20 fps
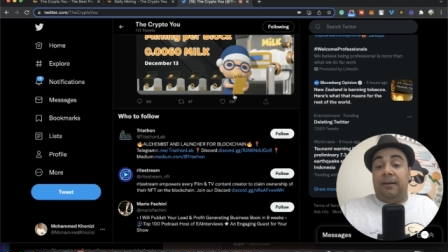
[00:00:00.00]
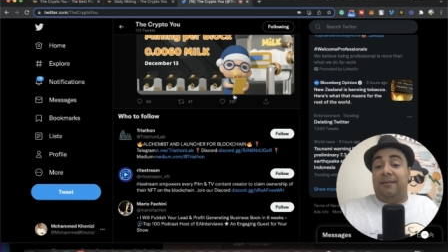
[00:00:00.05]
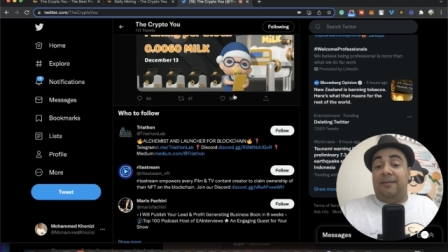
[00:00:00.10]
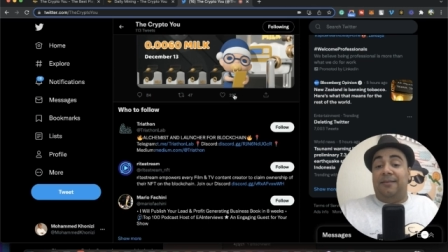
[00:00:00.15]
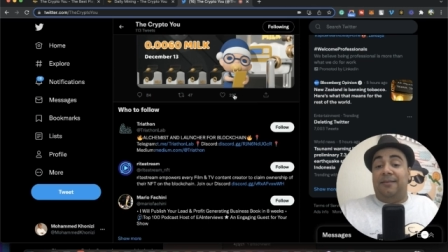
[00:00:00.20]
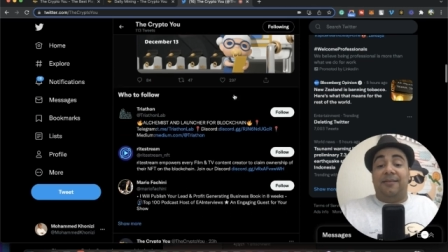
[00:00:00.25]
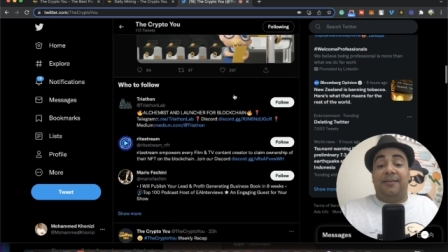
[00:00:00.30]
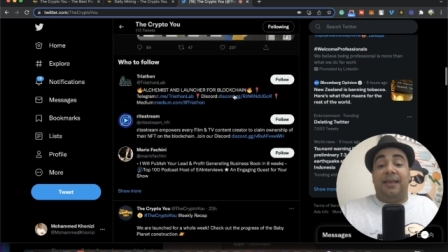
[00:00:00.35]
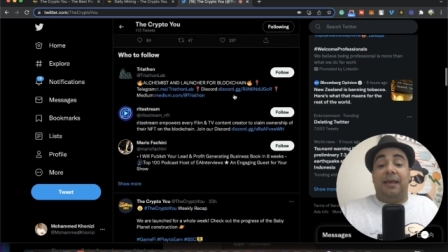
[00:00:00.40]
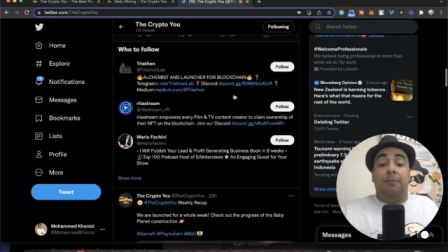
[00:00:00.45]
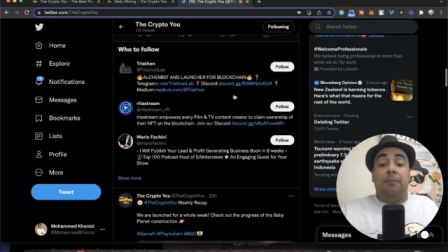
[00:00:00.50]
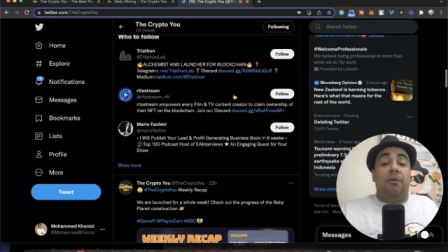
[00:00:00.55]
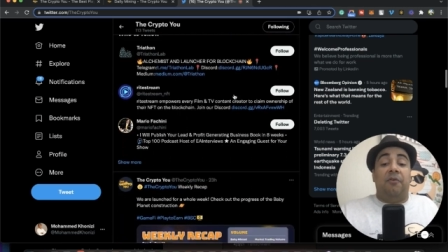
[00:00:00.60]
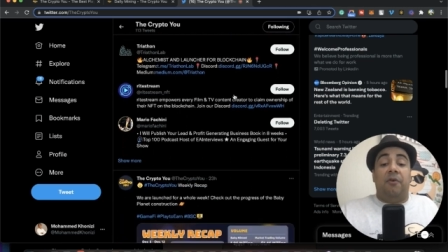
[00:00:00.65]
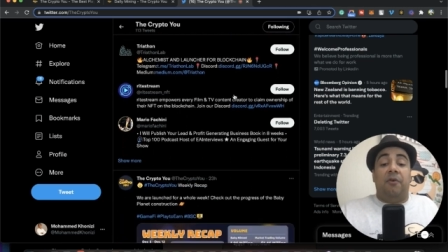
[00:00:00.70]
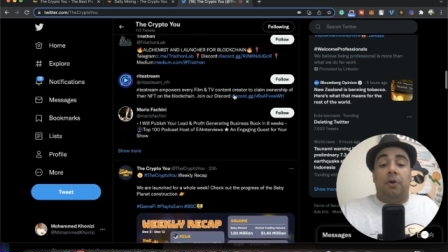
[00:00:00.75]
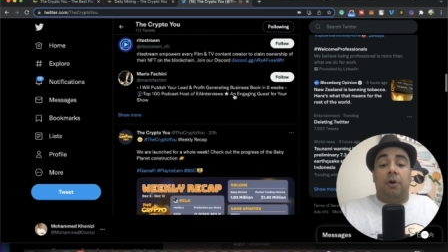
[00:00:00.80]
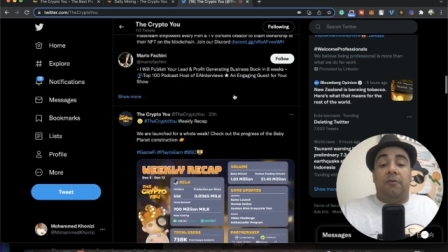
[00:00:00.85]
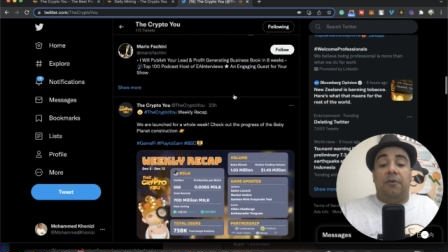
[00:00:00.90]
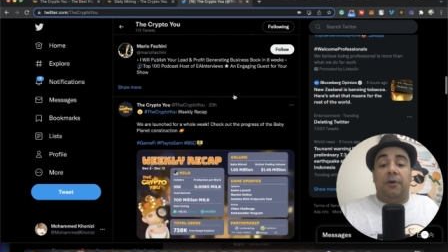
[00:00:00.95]
this game
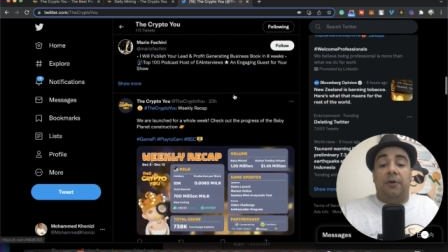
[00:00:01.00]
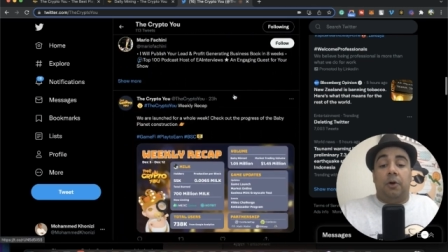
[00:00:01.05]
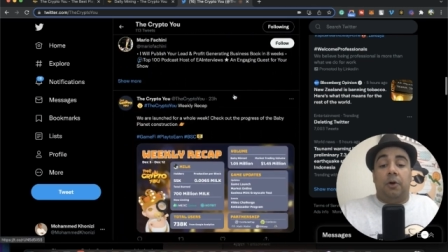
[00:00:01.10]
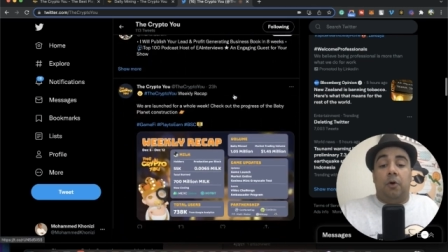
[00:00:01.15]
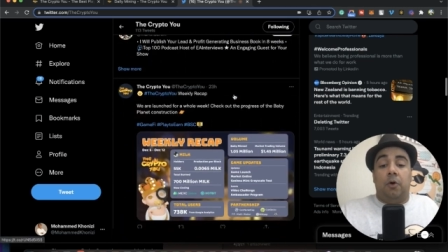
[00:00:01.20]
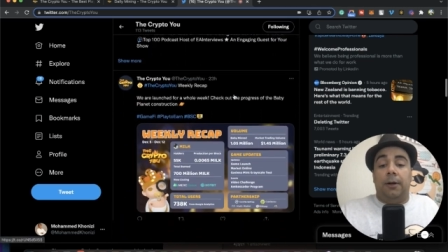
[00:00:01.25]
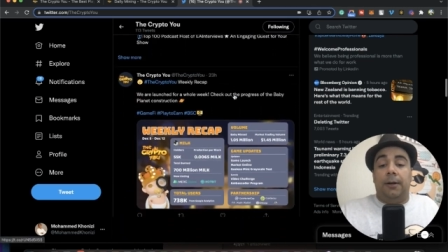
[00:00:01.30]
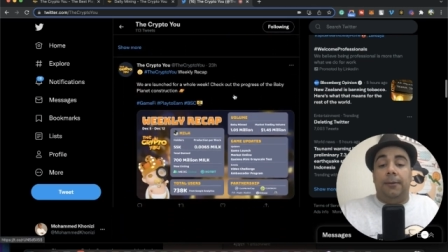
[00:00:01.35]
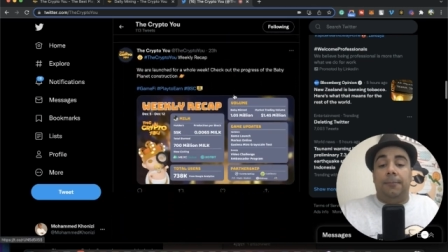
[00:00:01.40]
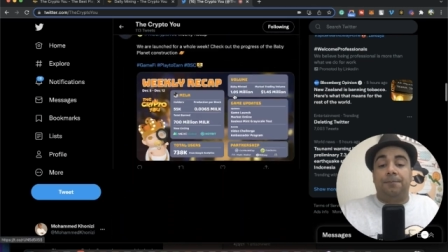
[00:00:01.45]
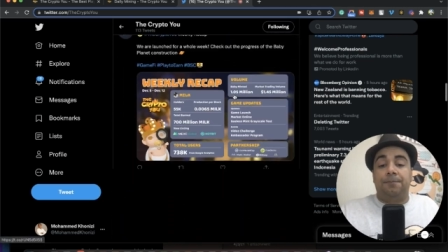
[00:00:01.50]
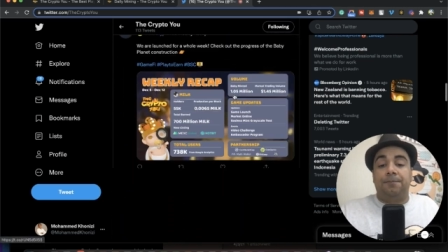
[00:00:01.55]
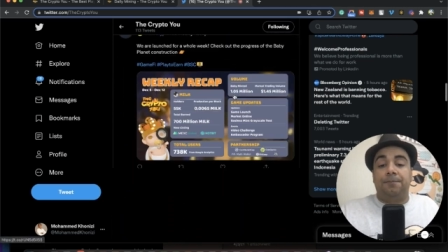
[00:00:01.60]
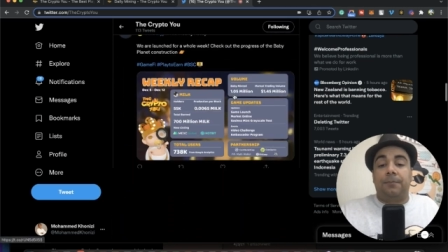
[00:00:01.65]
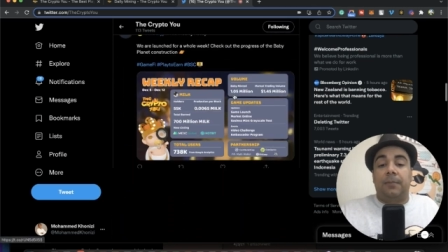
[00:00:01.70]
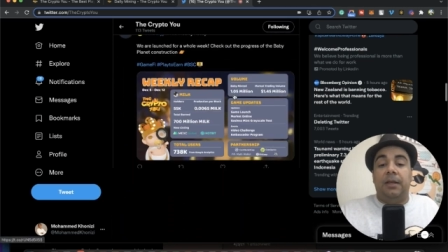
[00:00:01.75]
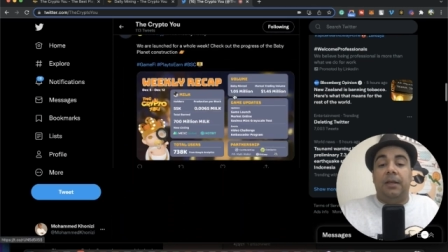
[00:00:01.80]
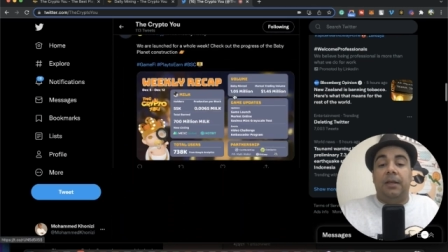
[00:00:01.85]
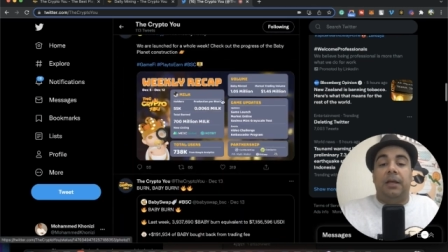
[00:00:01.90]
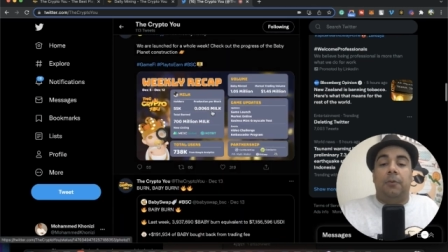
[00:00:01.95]
performed overall.
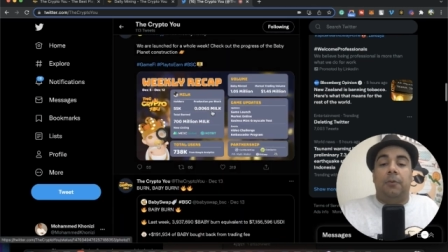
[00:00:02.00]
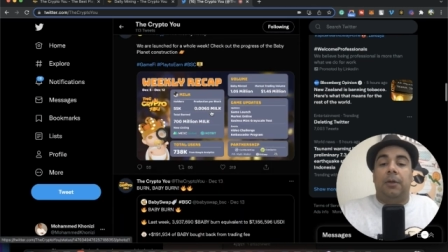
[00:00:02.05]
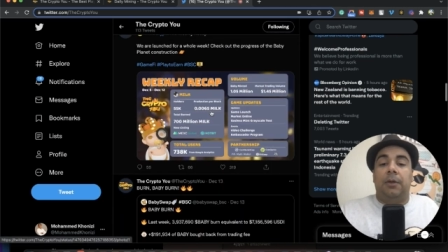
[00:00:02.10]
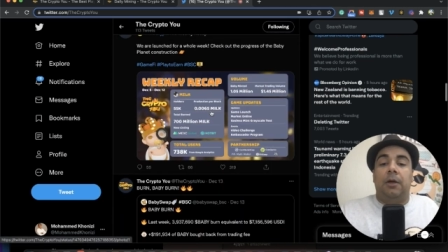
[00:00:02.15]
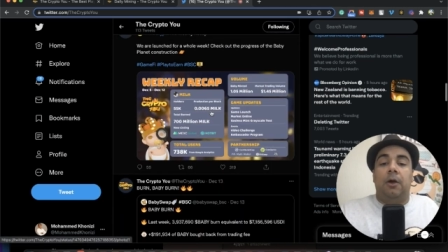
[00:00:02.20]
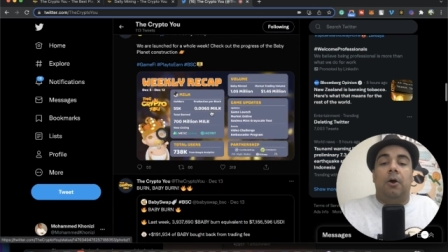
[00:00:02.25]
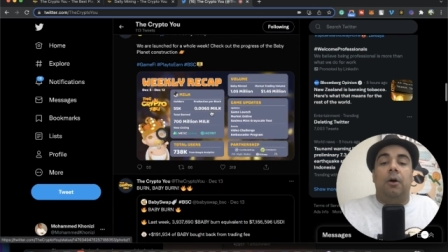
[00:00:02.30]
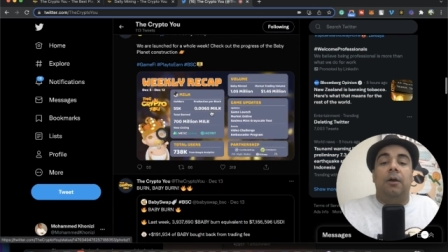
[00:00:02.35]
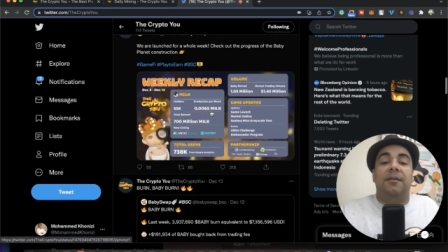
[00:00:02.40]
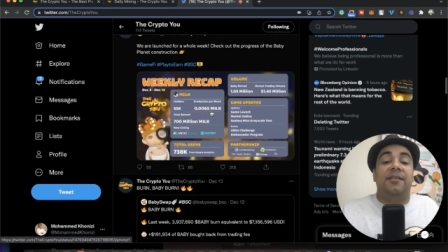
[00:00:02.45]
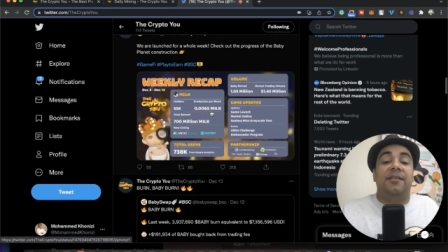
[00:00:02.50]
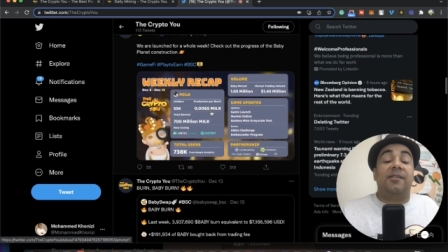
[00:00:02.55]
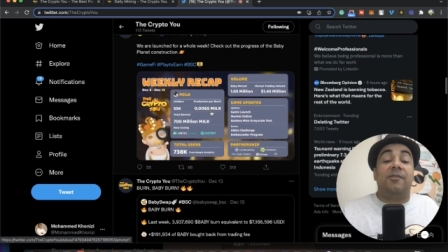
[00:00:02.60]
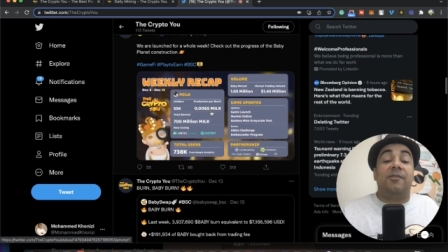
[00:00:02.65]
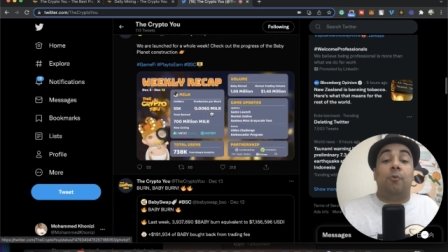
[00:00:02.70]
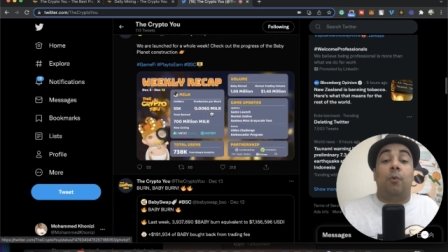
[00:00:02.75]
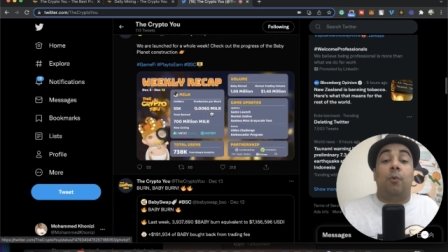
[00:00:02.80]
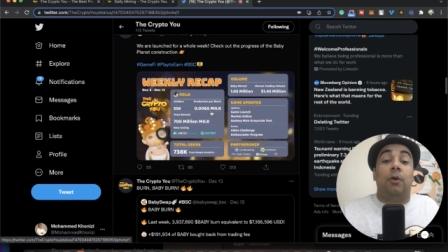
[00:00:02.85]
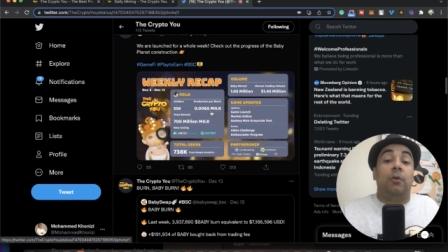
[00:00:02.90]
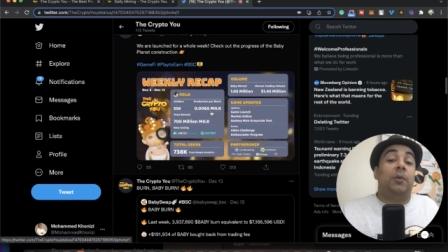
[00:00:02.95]
Here we go. This is
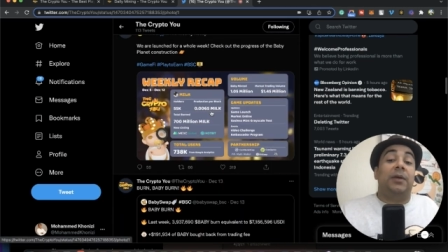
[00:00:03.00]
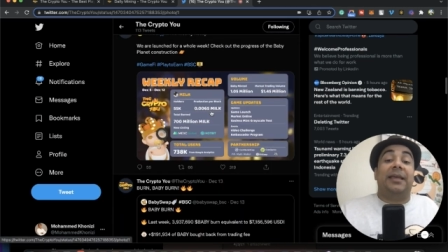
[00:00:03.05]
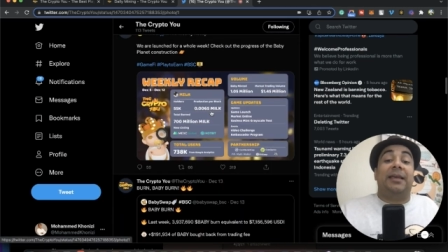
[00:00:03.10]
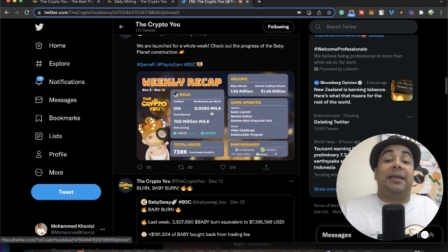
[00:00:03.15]
one week